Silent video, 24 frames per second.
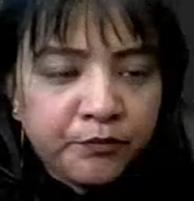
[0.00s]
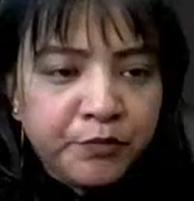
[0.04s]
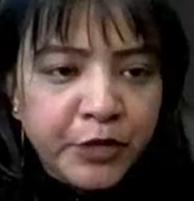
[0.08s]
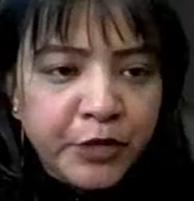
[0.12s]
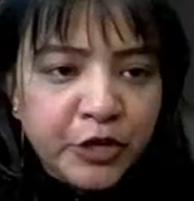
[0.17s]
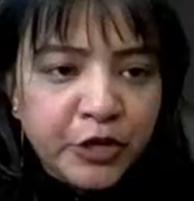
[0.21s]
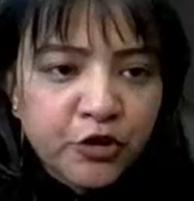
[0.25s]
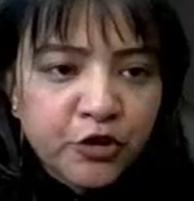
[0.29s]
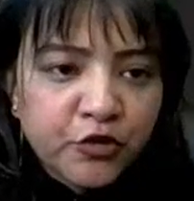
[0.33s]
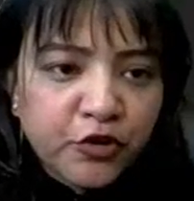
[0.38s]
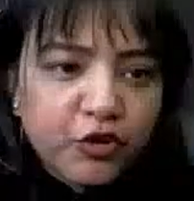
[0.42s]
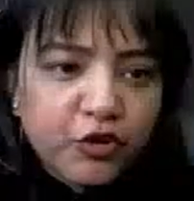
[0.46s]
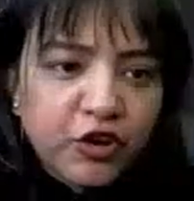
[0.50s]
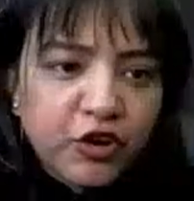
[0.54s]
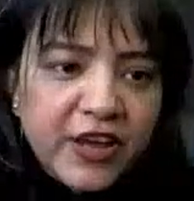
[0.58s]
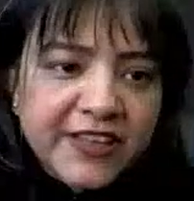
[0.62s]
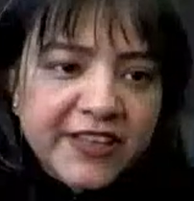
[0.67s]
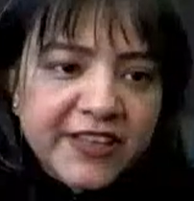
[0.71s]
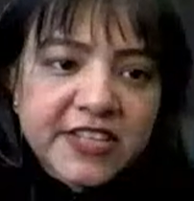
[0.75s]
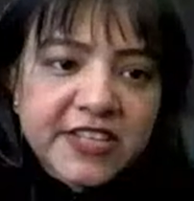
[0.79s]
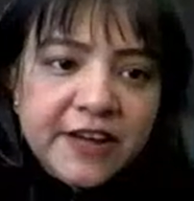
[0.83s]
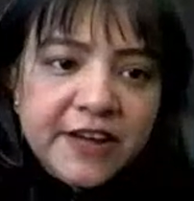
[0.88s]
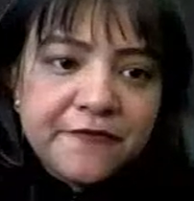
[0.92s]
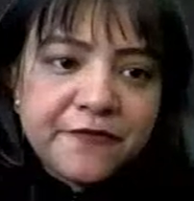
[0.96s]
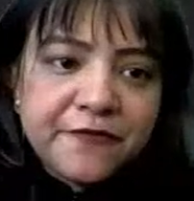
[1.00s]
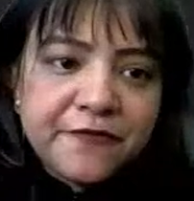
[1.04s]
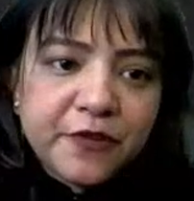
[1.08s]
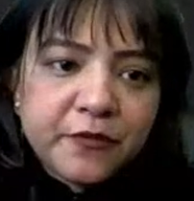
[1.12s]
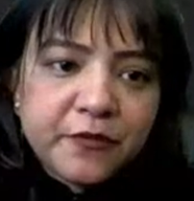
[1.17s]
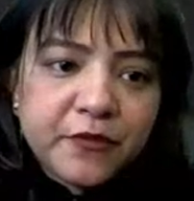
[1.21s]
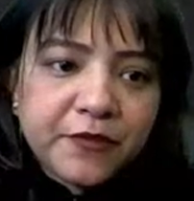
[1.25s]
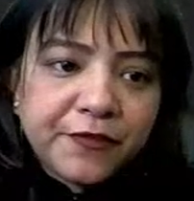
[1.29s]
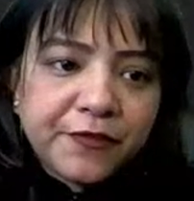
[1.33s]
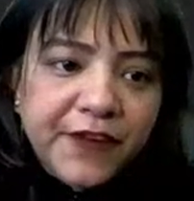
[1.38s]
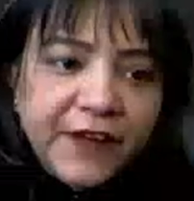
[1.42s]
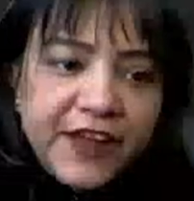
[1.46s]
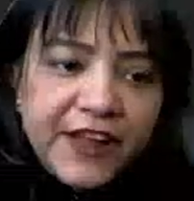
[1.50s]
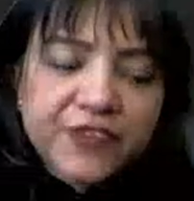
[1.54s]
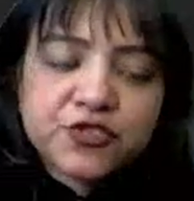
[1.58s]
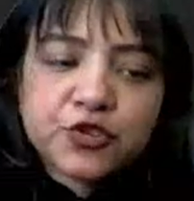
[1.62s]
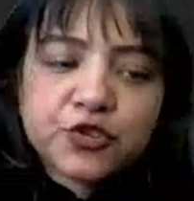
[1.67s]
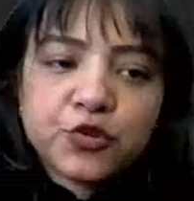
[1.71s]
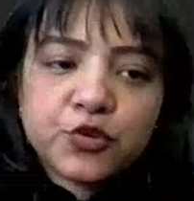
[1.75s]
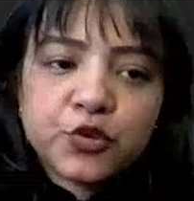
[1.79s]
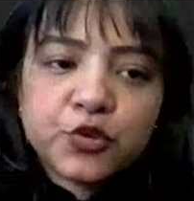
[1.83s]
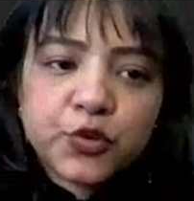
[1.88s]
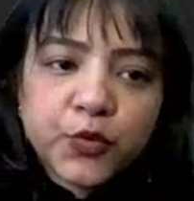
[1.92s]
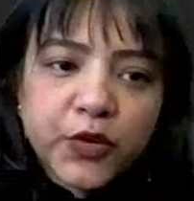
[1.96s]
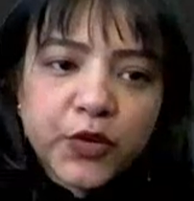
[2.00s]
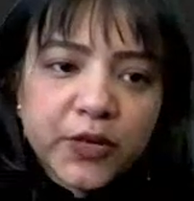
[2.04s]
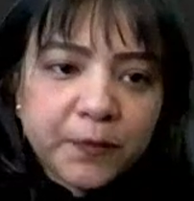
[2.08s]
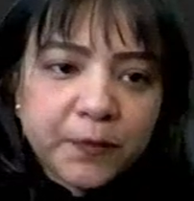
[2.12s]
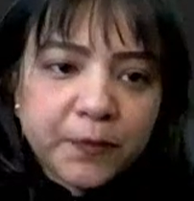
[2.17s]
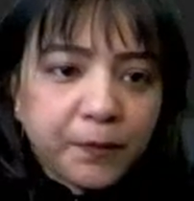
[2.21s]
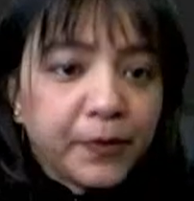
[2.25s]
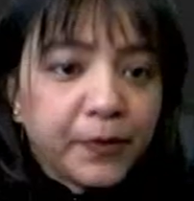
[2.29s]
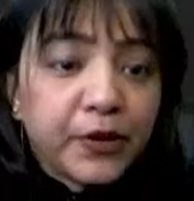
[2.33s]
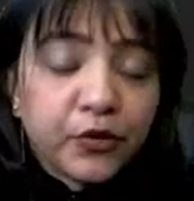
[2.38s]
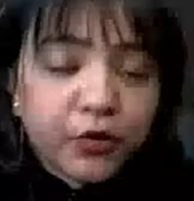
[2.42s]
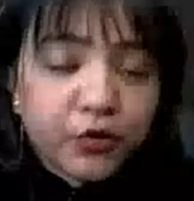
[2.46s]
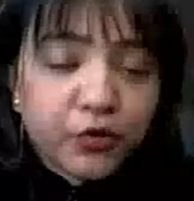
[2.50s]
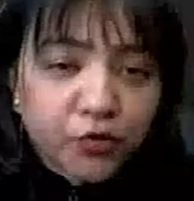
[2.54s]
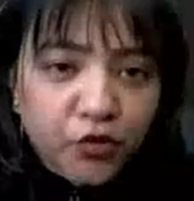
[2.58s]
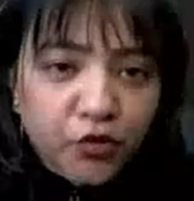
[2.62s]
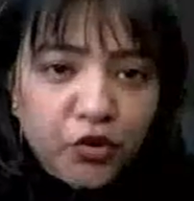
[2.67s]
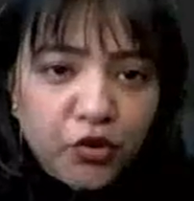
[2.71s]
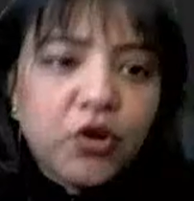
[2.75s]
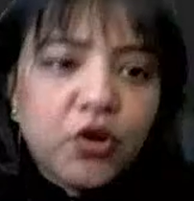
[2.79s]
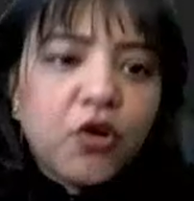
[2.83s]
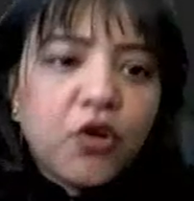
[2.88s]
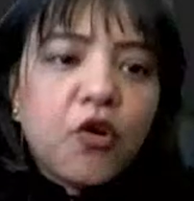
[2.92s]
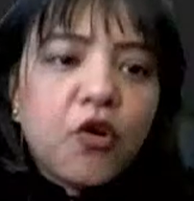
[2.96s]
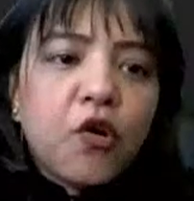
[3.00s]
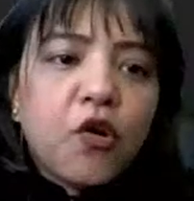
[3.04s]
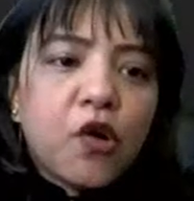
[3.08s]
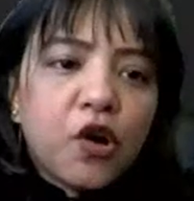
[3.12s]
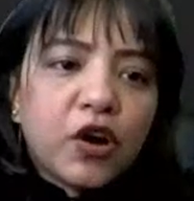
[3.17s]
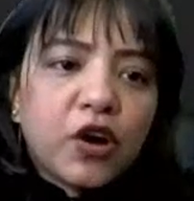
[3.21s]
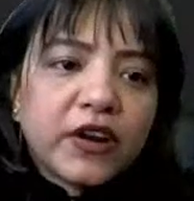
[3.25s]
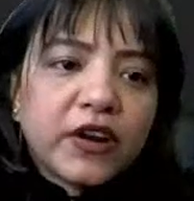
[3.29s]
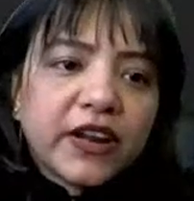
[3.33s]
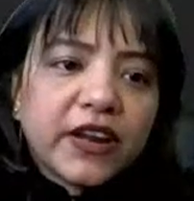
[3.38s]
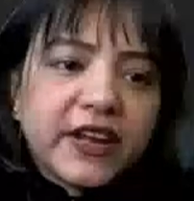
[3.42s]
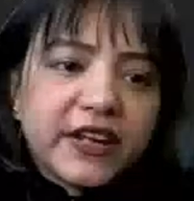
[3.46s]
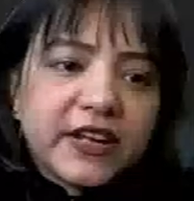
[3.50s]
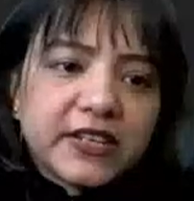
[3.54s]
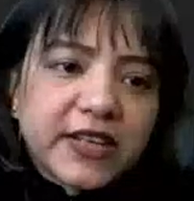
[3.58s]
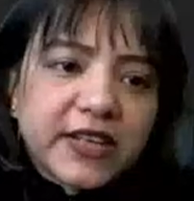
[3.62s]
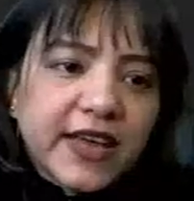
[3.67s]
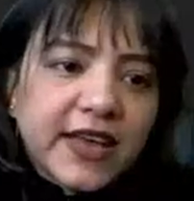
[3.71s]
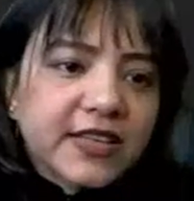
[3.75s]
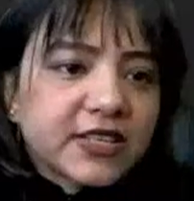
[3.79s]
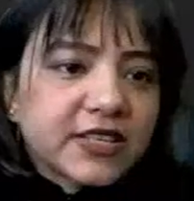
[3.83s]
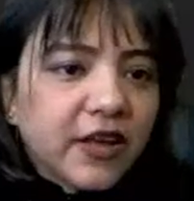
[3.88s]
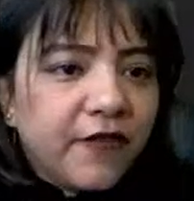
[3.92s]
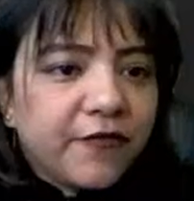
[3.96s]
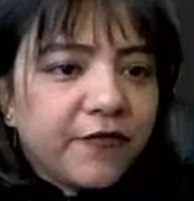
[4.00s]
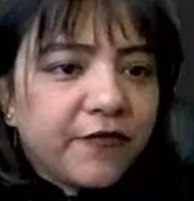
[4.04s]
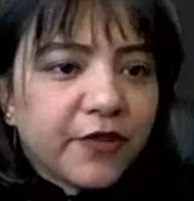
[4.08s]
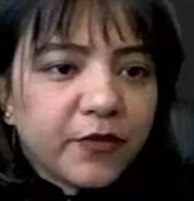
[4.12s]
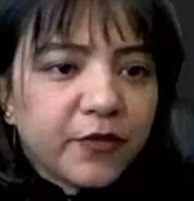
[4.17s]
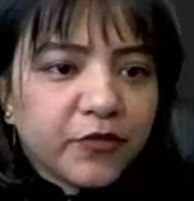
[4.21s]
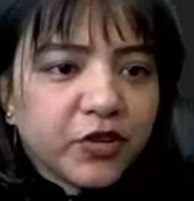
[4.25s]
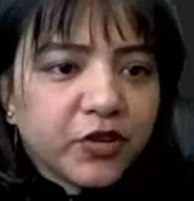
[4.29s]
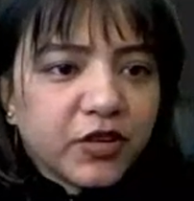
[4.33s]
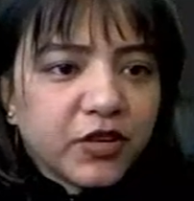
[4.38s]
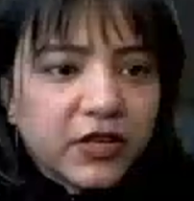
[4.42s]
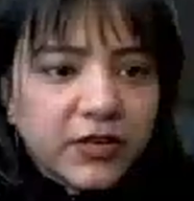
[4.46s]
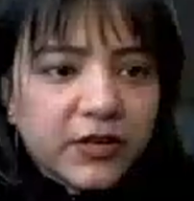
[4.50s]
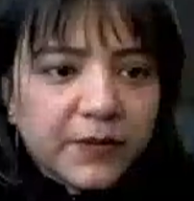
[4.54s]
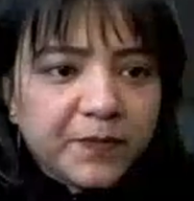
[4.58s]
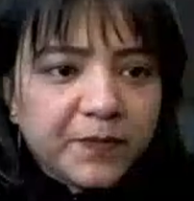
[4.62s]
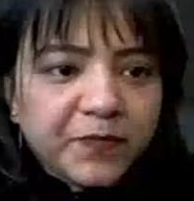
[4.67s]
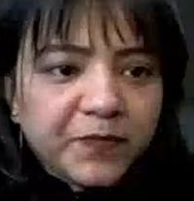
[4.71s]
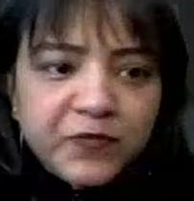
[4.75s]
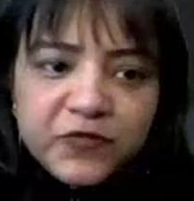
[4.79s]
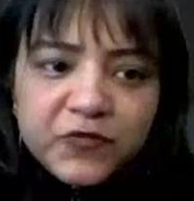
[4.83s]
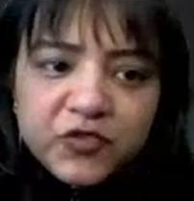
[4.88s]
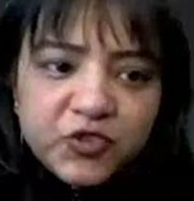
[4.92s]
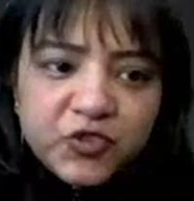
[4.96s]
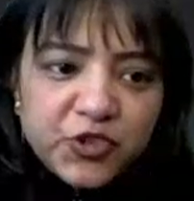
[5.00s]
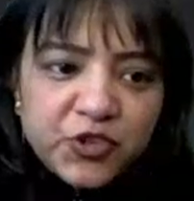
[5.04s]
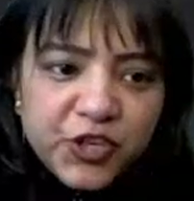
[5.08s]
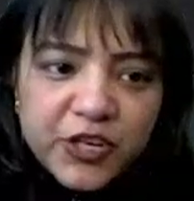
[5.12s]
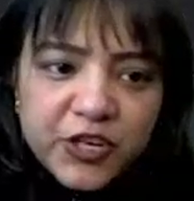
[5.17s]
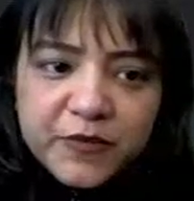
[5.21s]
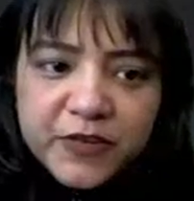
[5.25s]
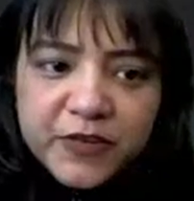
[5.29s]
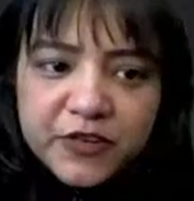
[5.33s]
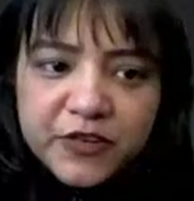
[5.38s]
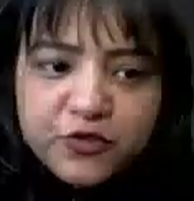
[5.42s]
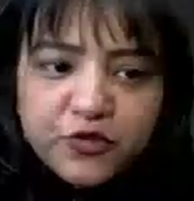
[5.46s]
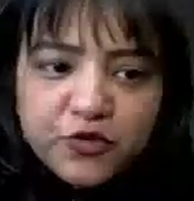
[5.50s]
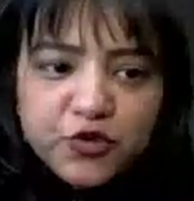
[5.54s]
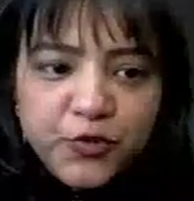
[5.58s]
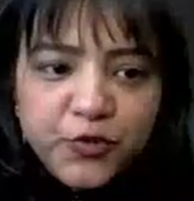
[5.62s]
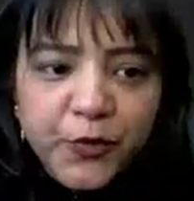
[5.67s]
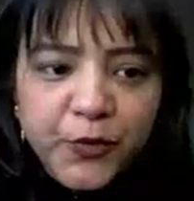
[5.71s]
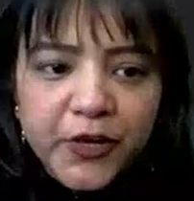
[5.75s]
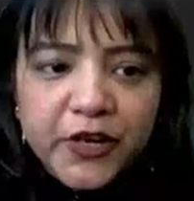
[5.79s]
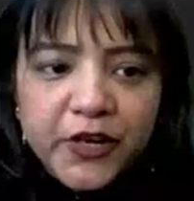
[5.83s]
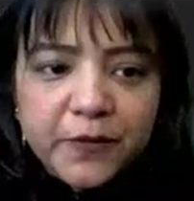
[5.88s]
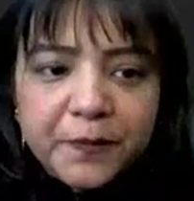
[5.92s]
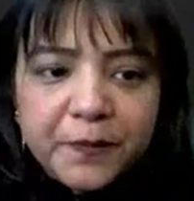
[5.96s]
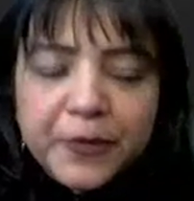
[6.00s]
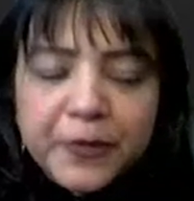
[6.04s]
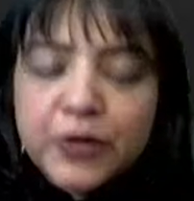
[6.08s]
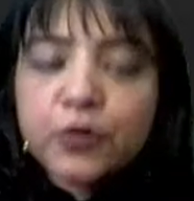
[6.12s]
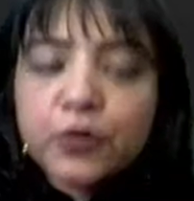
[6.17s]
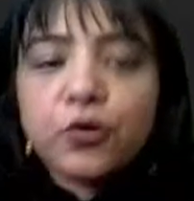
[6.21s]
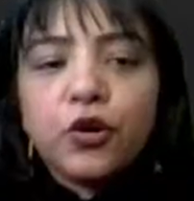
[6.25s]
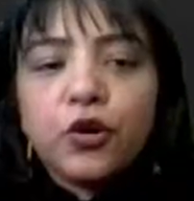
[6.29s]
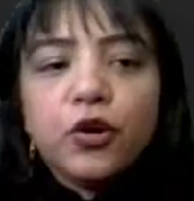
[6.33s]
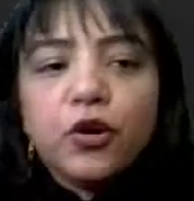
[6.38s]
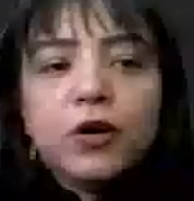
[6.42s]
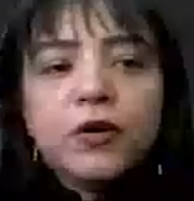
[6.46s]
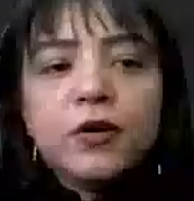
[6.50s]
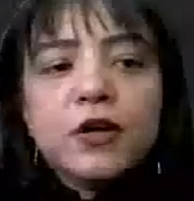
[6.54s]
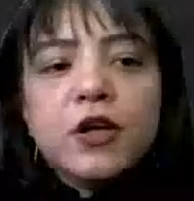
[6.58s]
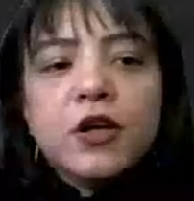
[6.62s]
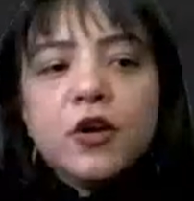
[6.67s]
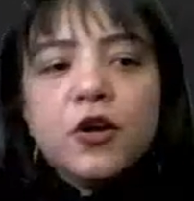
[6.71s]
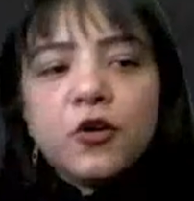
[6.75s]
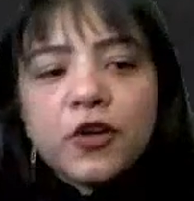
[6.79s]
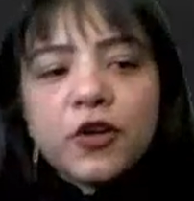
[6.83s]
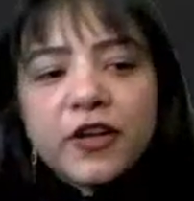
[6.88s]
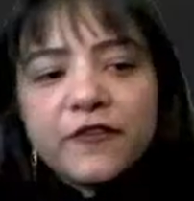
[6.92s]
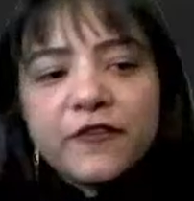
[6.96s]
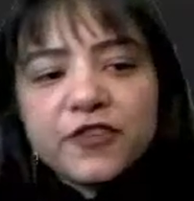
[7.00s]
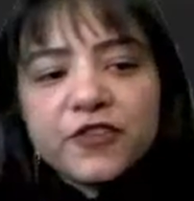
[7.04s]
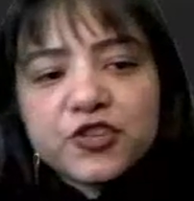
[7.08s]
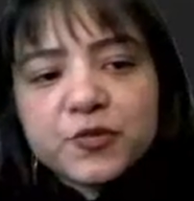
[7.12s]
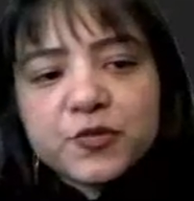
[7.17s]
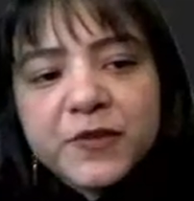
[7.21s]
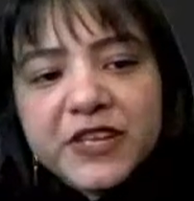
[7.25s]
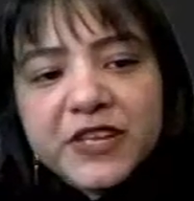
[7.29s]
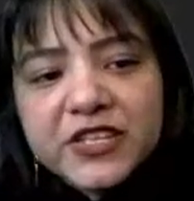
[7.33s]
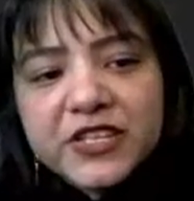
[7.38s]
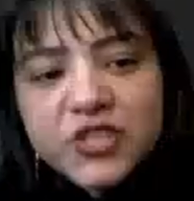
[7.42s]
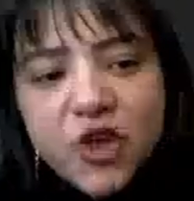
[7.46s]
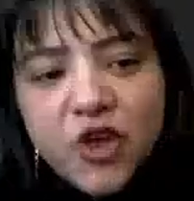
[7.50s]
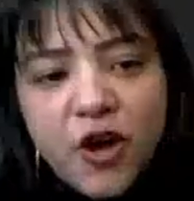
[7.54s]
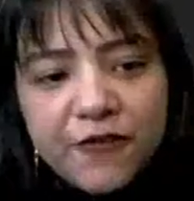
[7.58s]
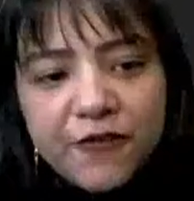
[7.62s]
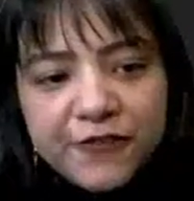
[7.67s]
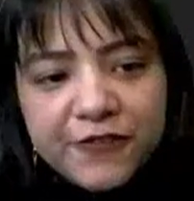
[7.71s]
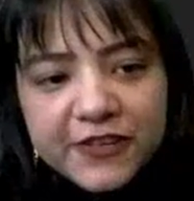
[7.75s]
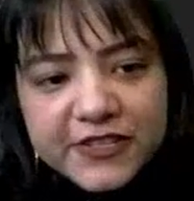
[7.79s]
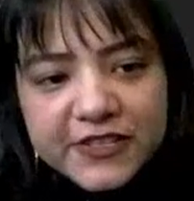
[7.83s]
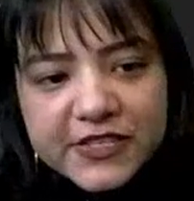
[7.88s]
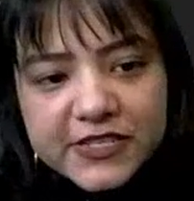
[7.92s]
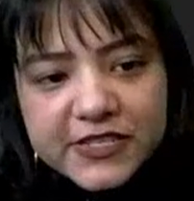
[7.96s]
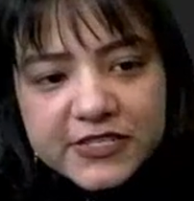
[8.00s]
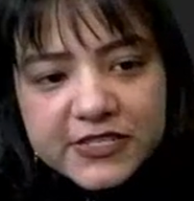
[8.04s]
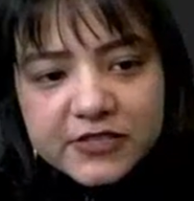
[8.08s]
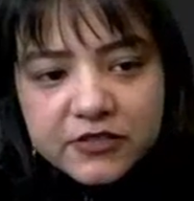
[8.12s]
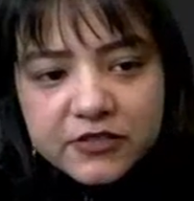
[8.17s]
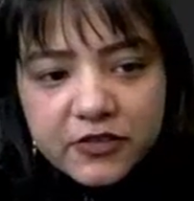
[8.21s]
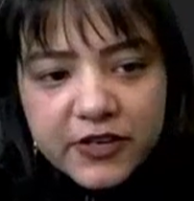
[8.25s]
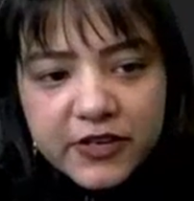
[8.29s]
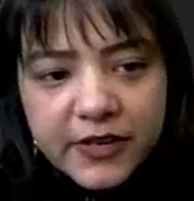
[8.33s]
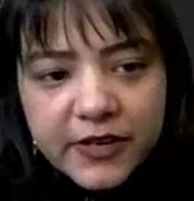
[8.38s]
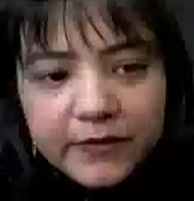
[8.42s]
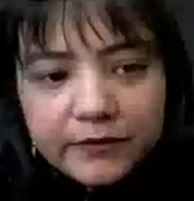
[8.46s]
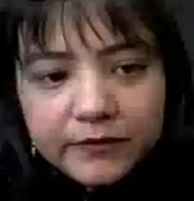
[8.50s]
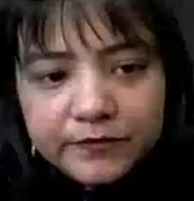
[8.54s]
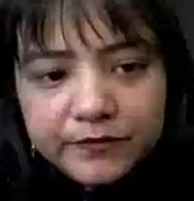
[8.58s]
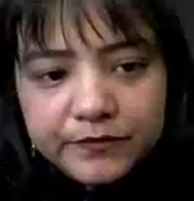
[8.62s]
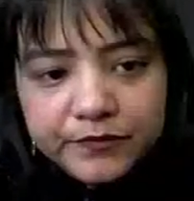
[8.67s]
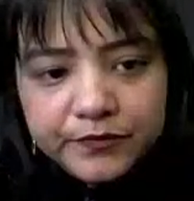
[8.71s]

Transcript: Bureau has come from the French root word bureau, or it has come from the German root word bugo, okay, which means office, okay?